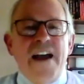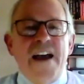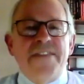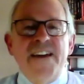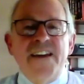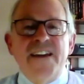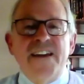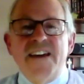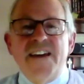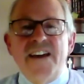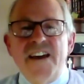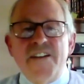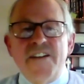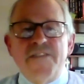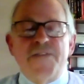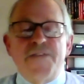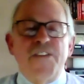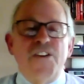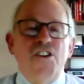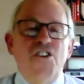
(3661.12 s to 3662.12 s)
think
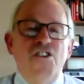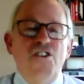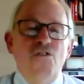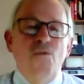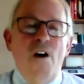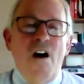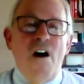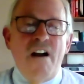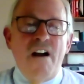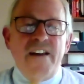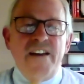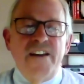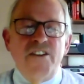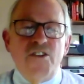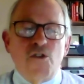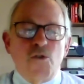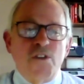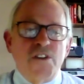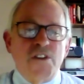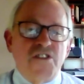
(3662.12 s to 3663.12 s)
if you are
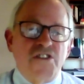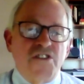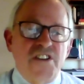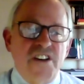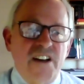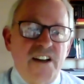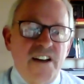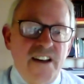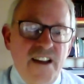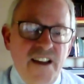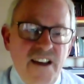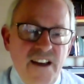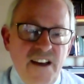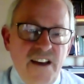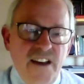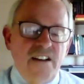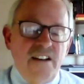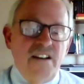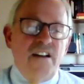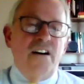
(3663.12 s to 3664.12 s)
interested
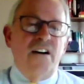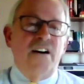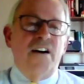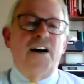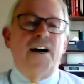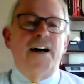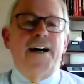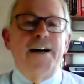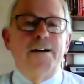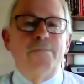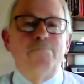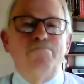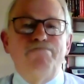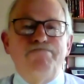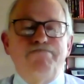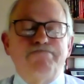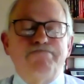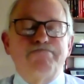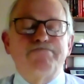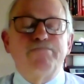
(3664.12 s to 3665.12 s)
in
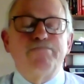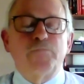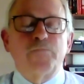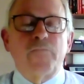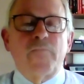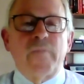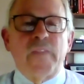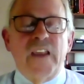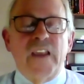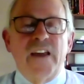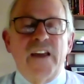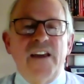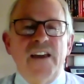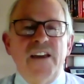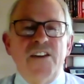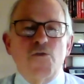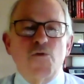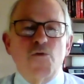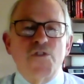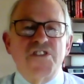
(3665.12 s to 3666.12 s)
um,
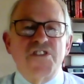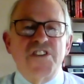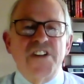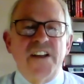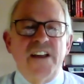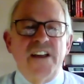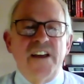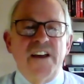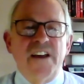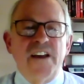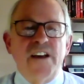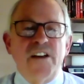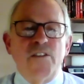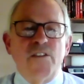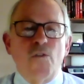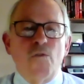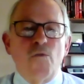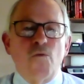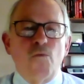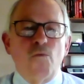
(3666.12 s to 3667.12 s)
interested in
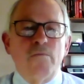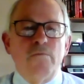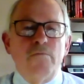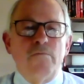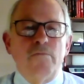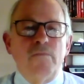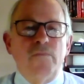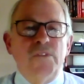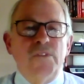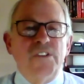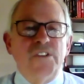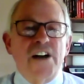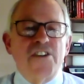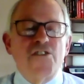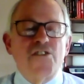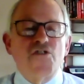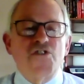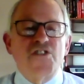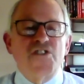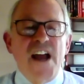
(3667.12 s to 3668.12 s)

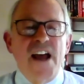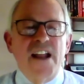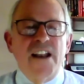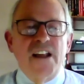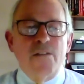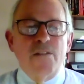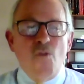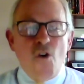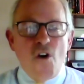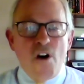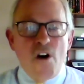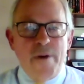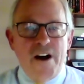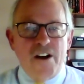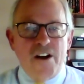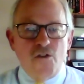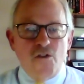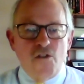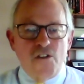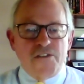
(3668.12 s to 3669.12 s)
understanding more
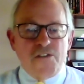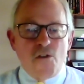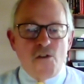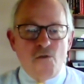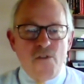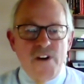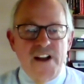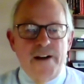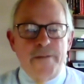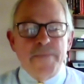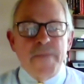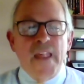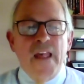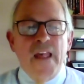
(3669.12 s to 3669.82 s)
about North Korea,